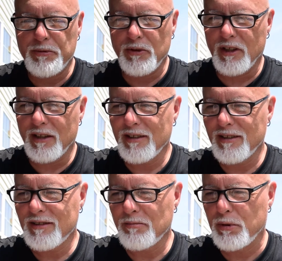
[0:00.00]
you to,
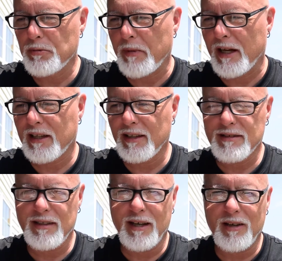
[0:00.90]
to push back
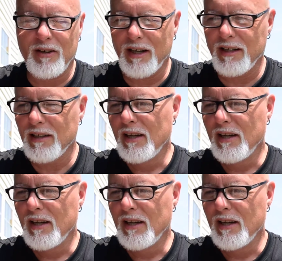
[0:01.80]
against that, all right?